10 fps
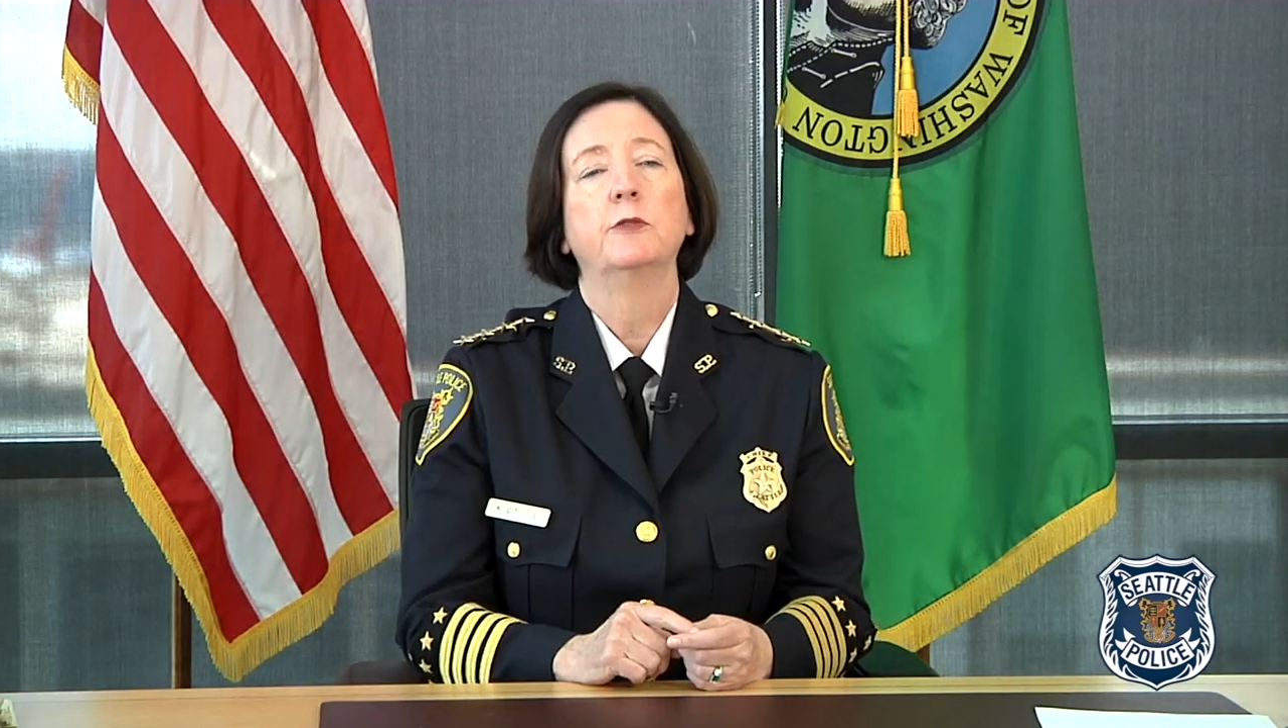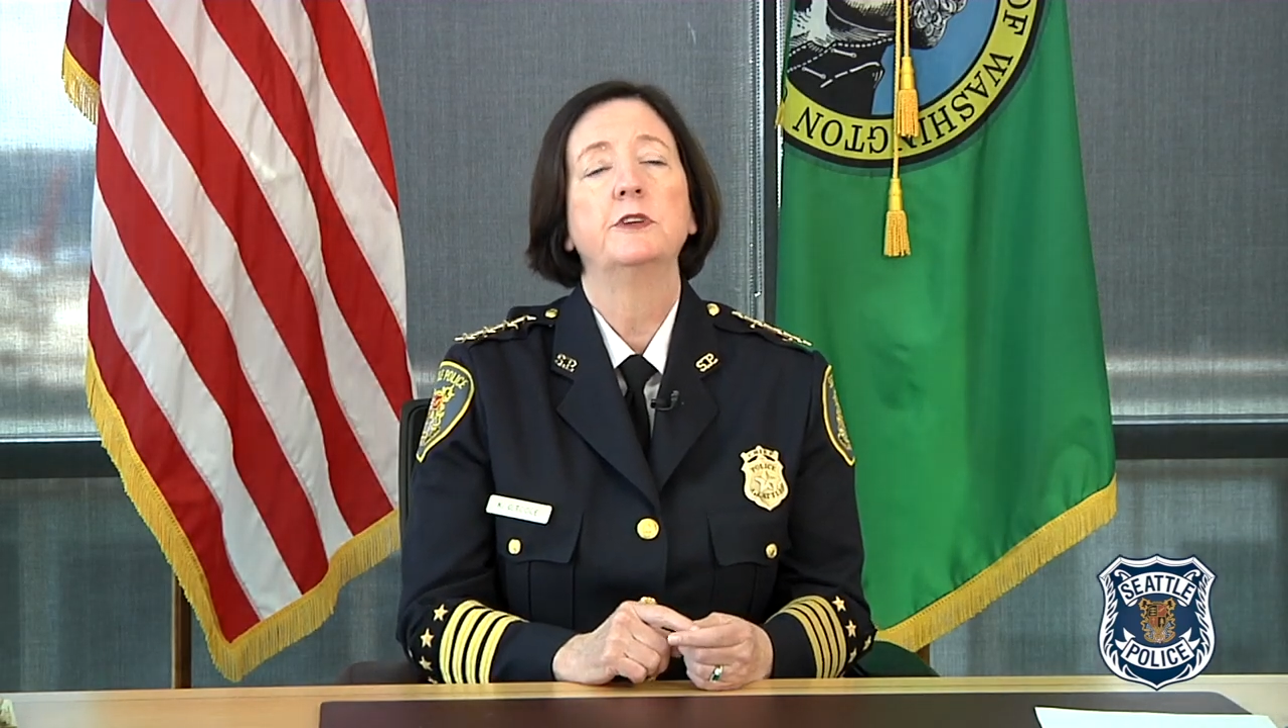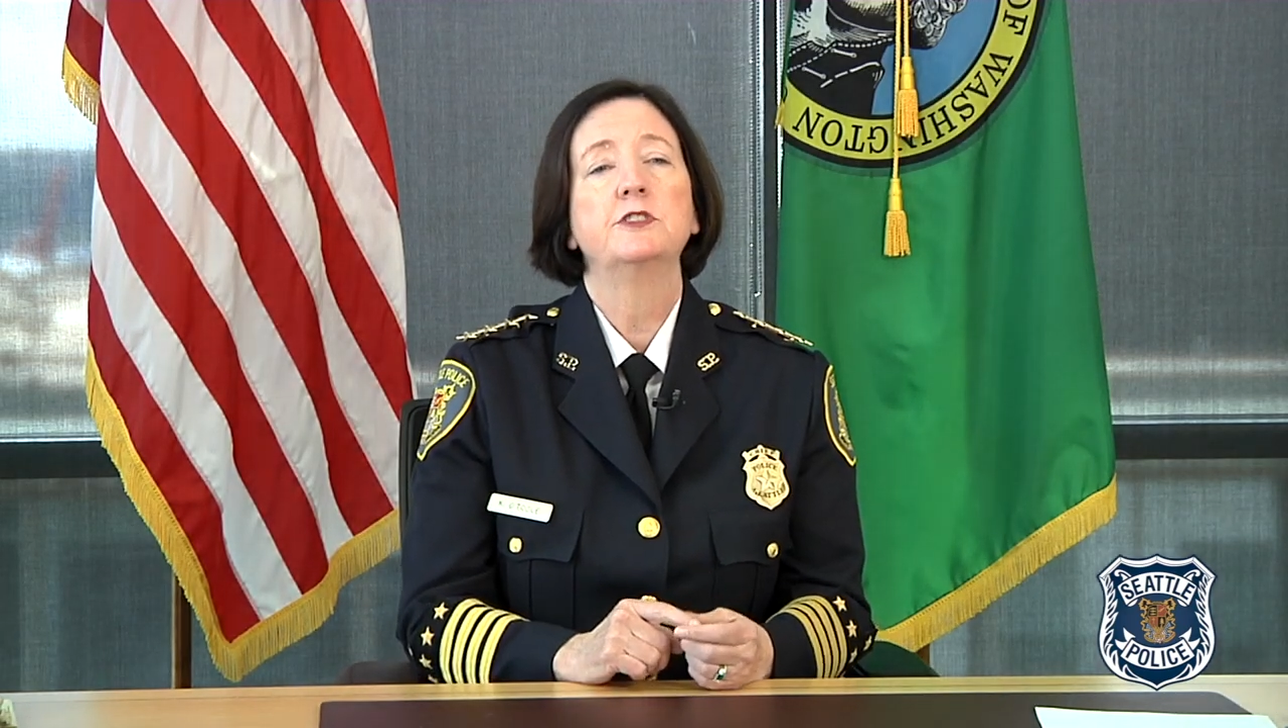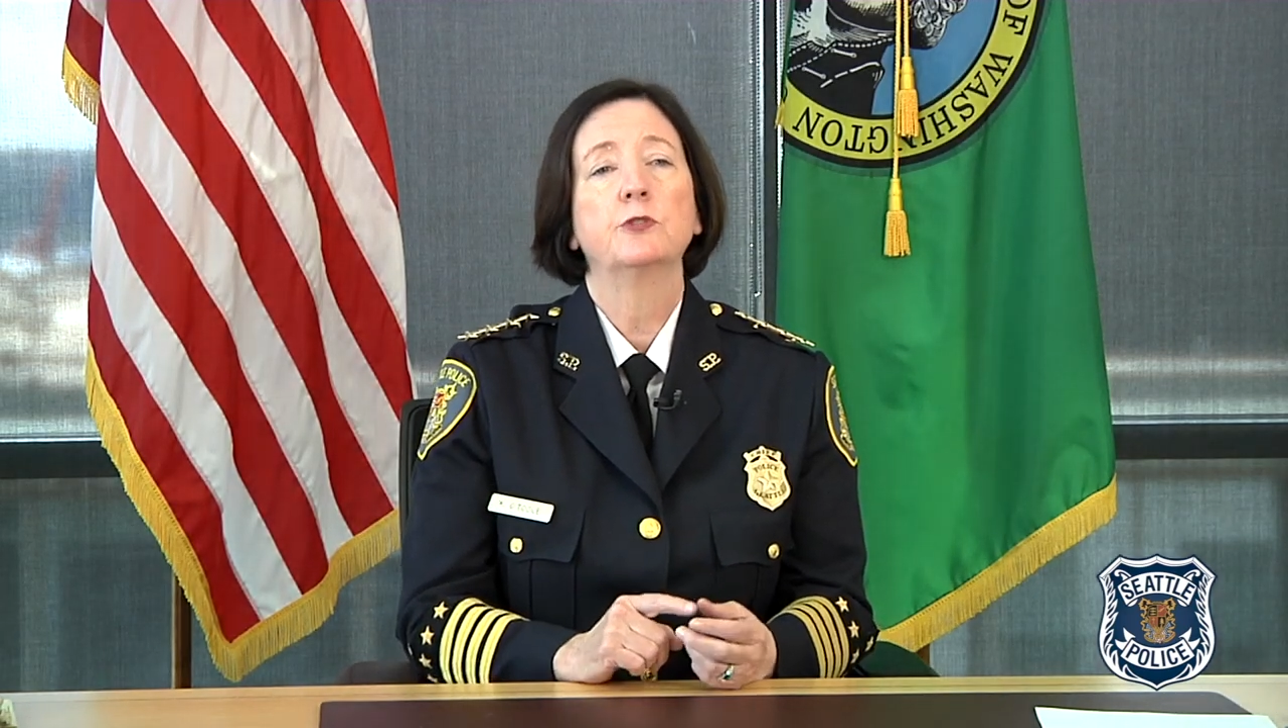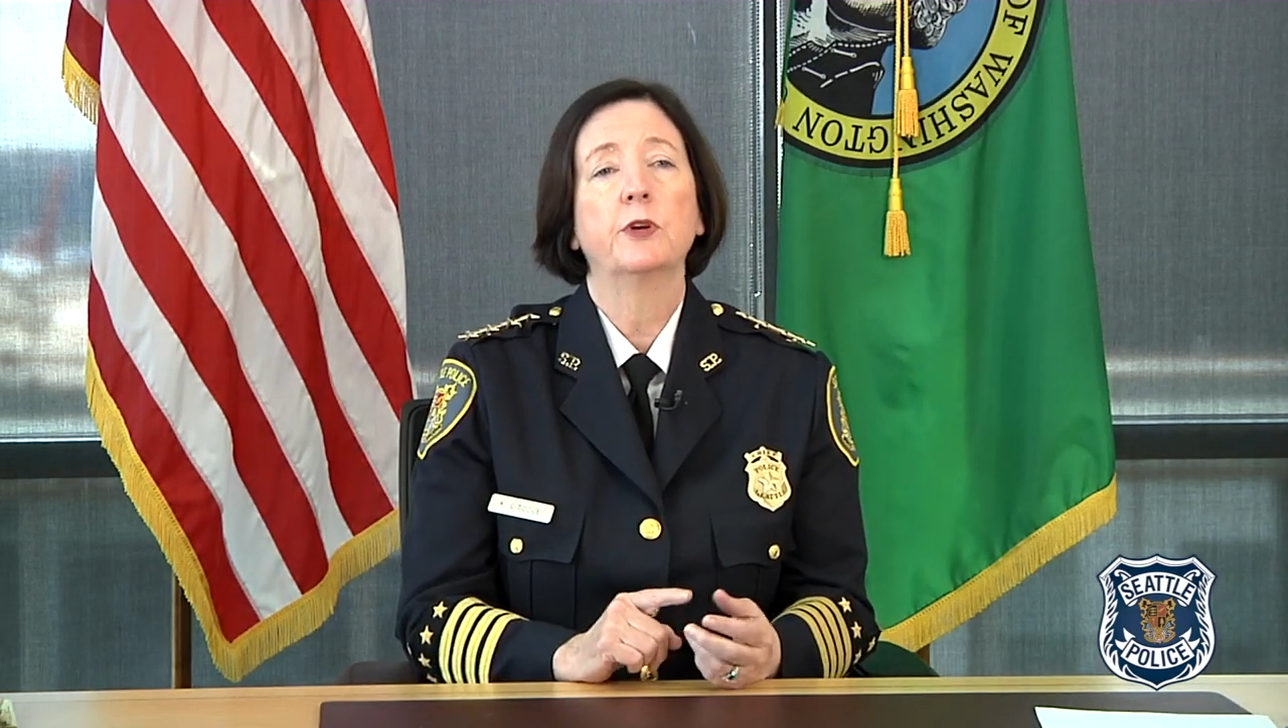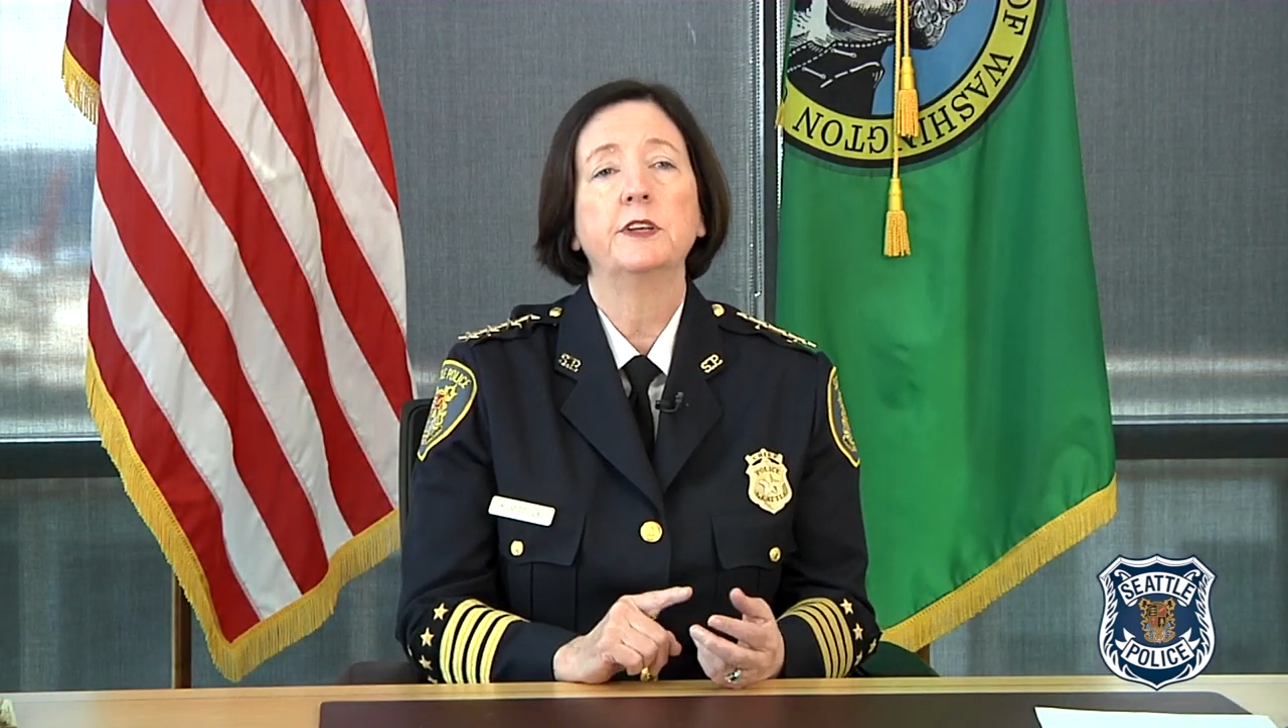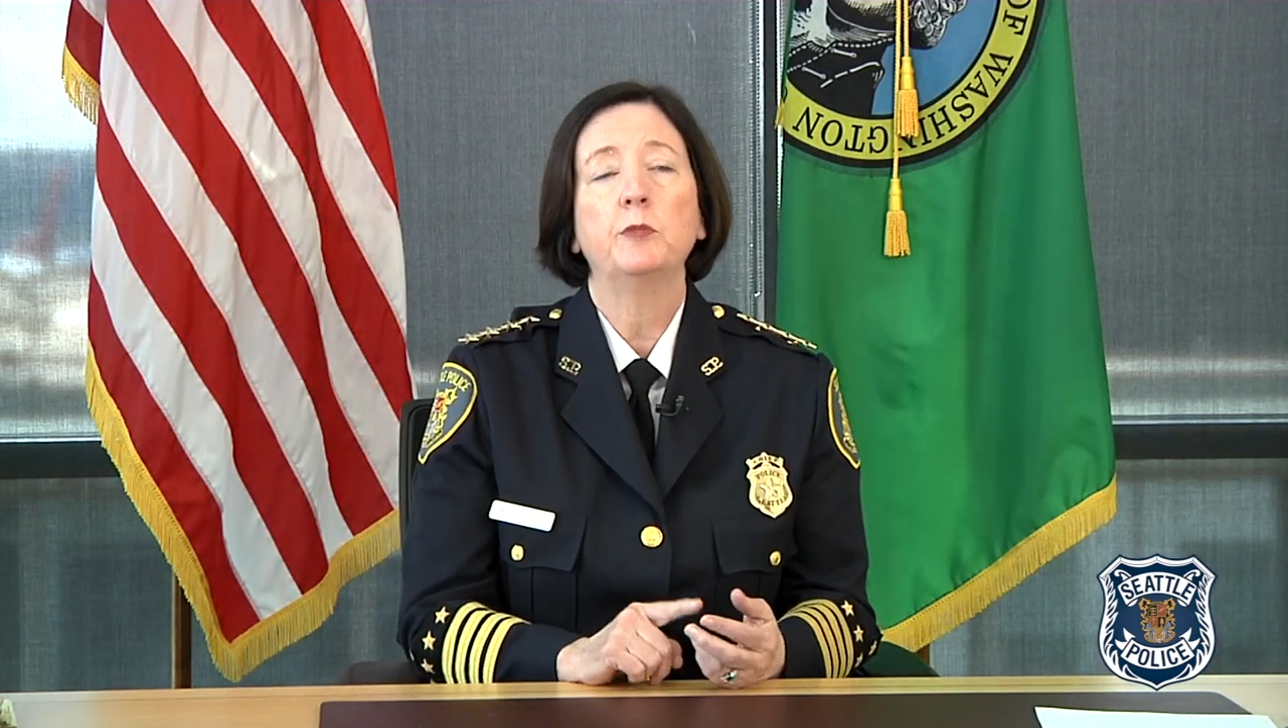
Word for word: restoring